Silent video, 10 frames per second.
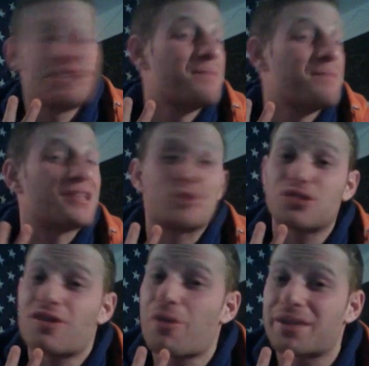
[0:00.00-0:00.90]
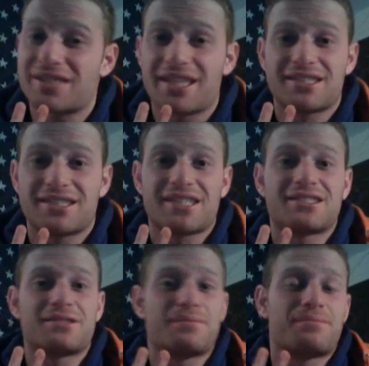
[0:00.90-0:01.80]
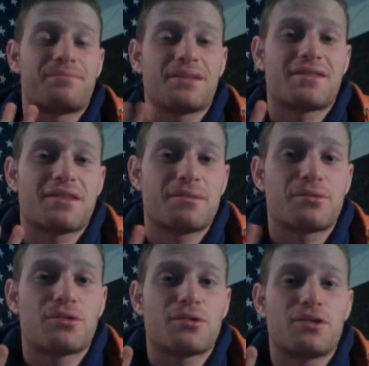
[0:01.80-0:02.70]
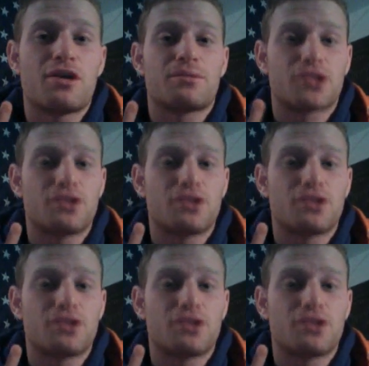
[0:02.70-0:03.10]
And mentors aren't always nice. That's a big thing people don't know.